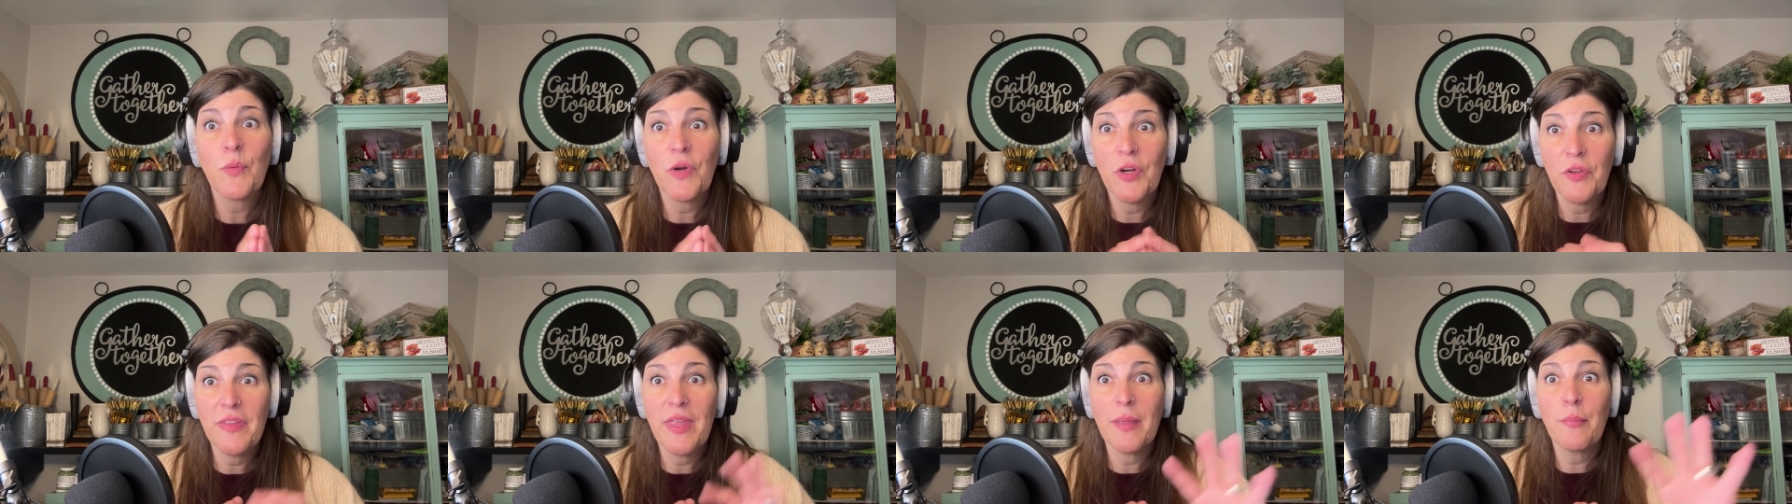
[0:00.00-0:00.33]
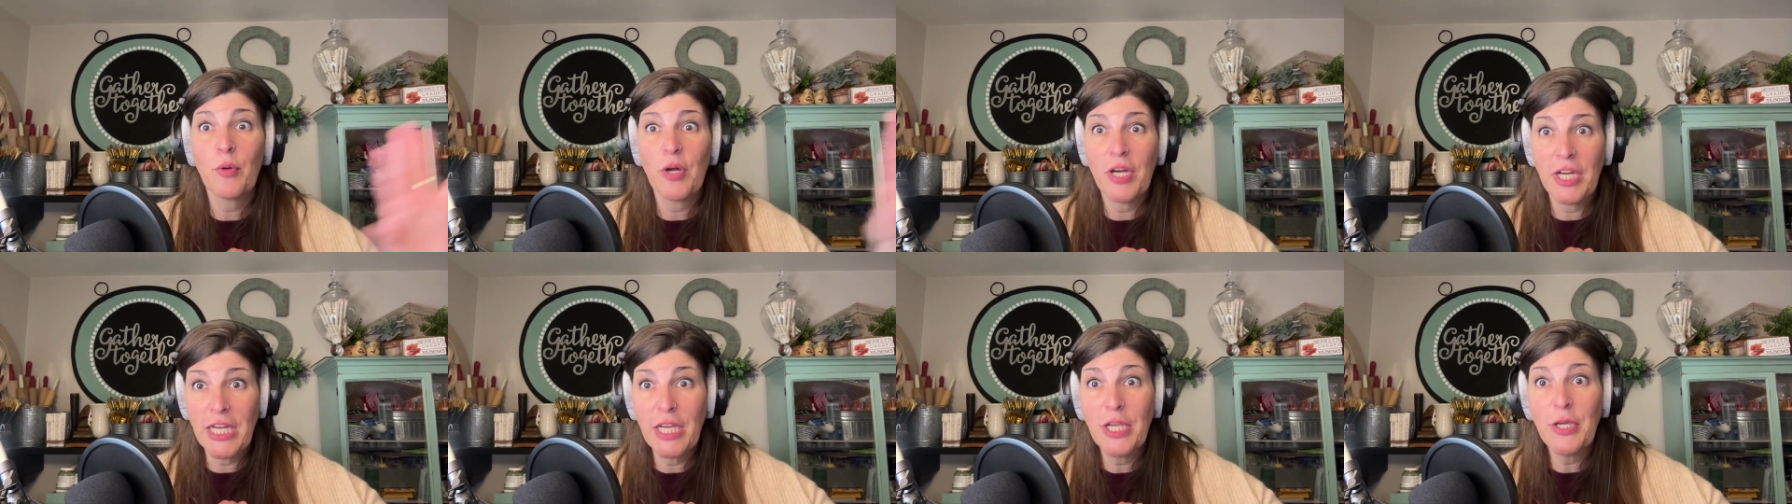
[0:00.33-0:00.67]
where they
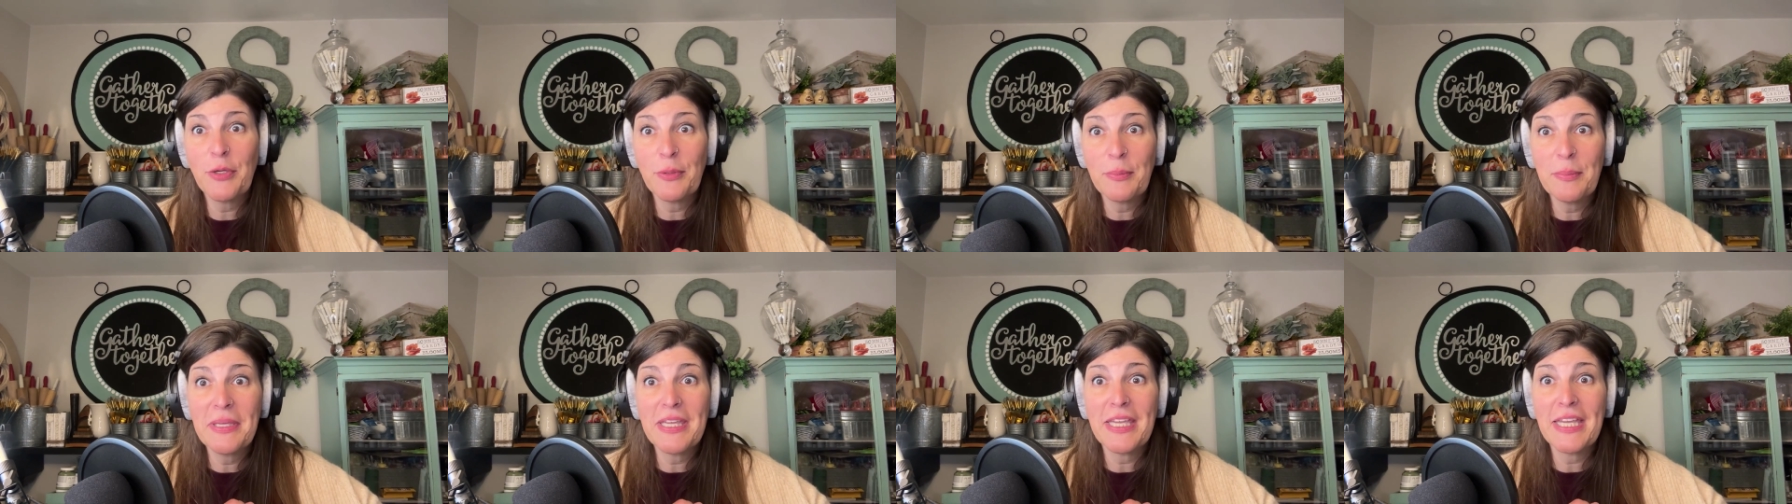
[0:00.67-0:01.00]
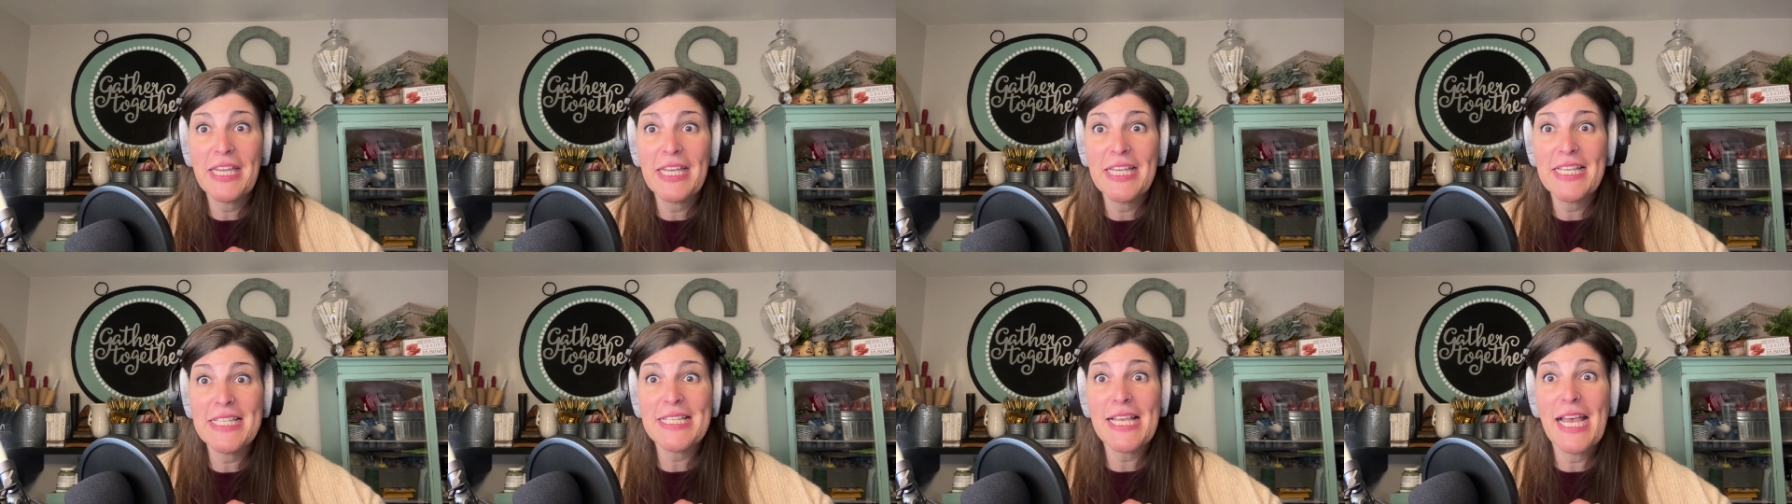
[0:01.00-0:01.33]
bring you
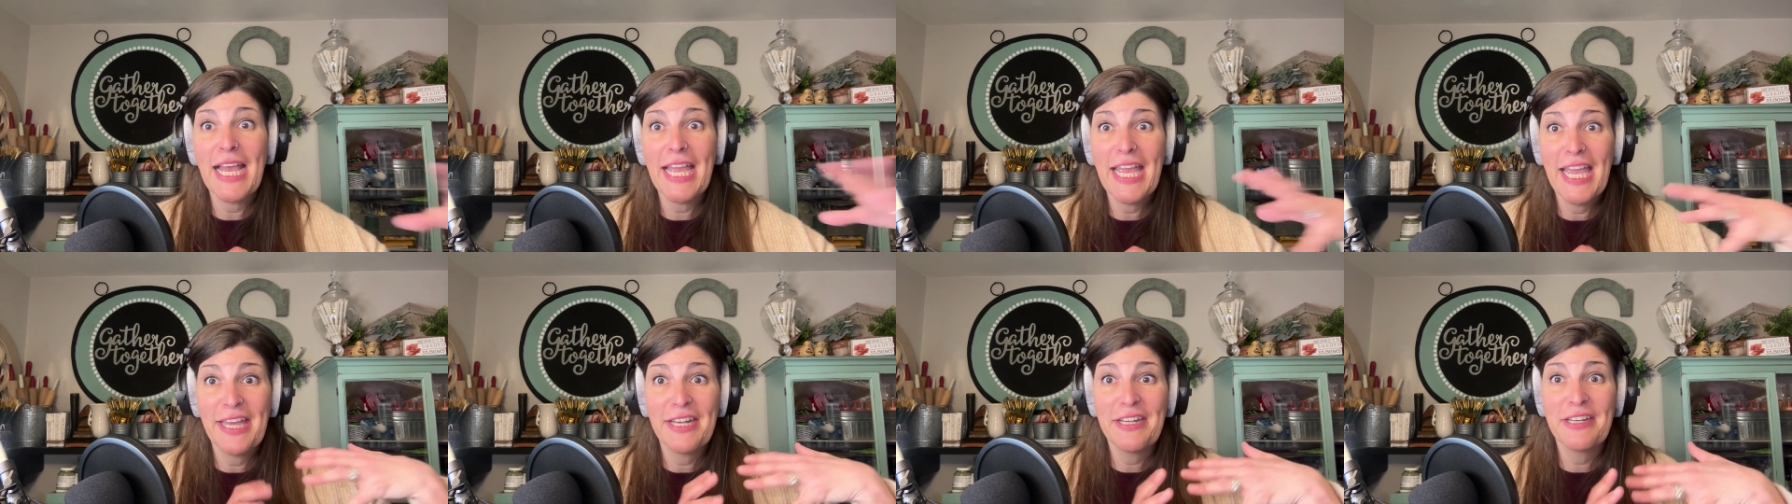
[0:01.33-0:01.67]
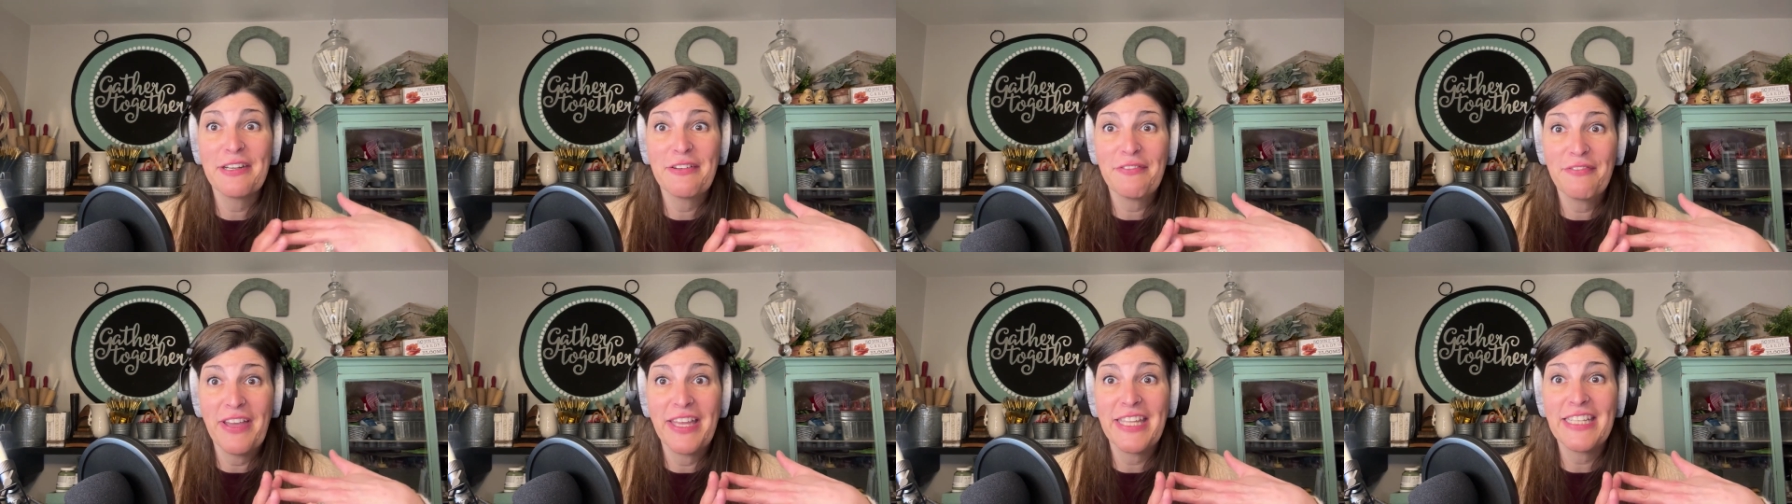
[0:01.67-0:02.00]
because I had
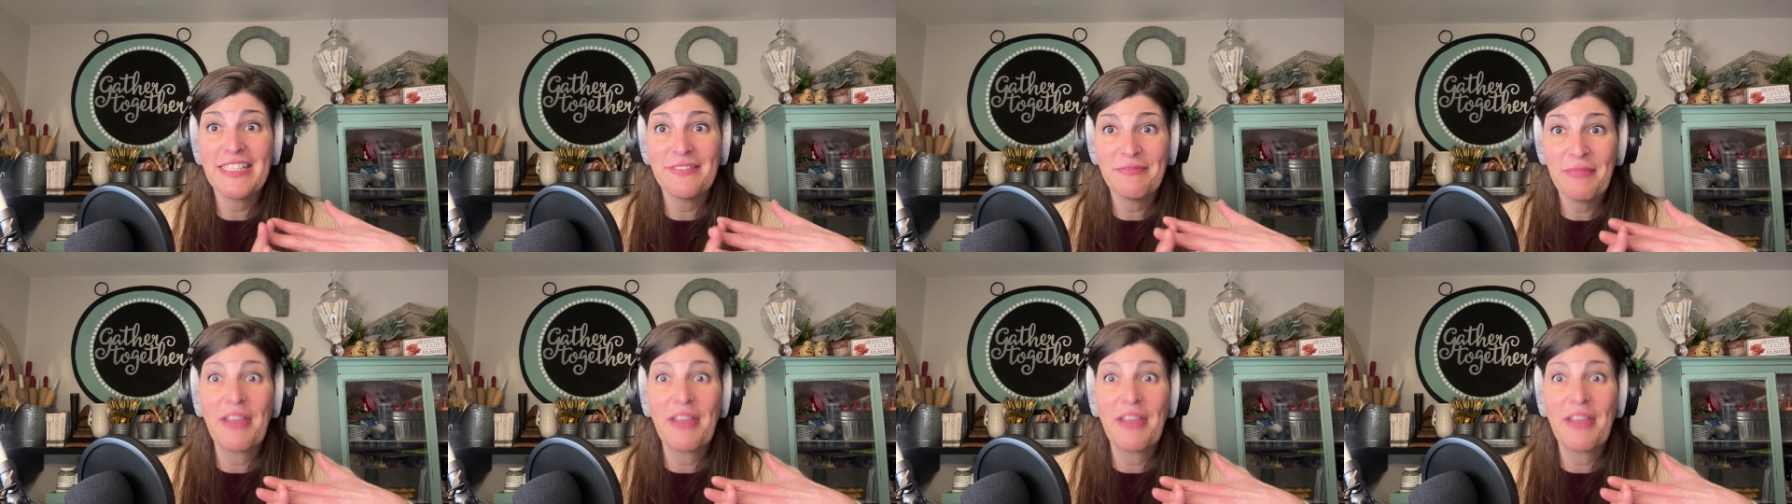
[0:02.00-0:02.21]
an event,